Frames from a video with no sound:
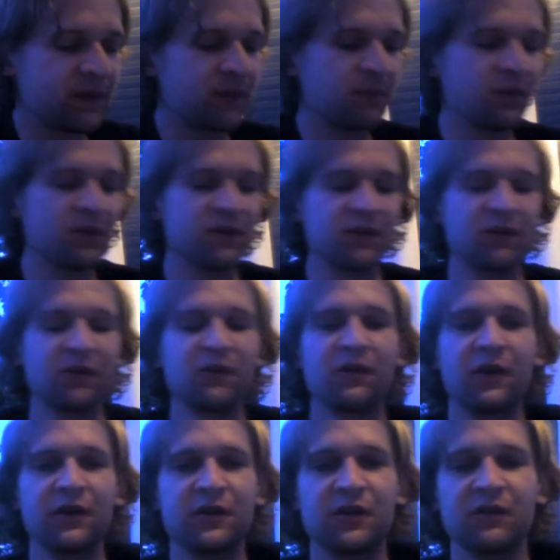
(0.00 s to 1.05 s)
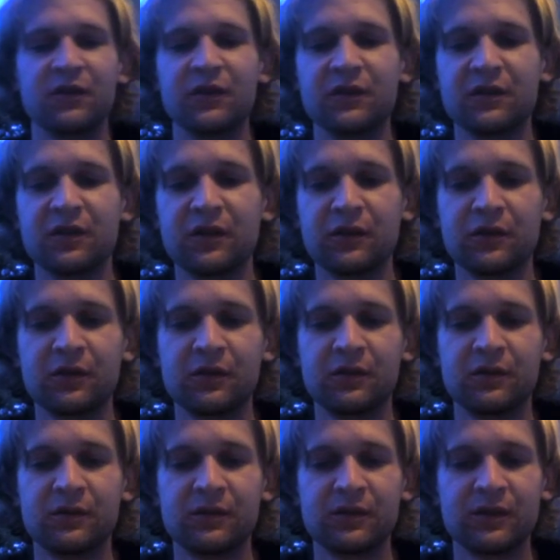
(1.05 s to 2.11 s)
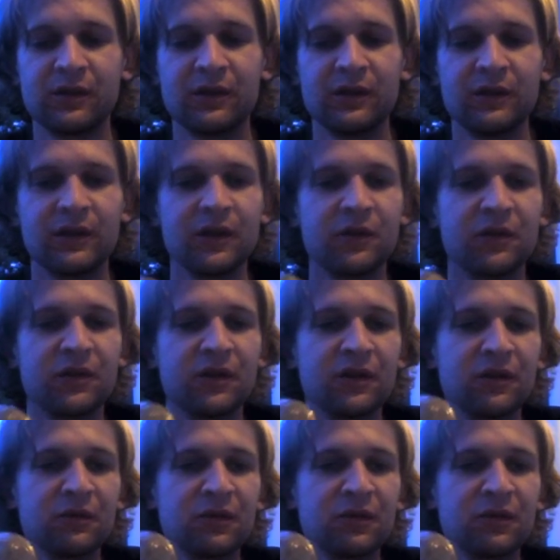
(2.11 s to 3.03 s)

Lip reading: Birds are going crazy over these things. And this one's a little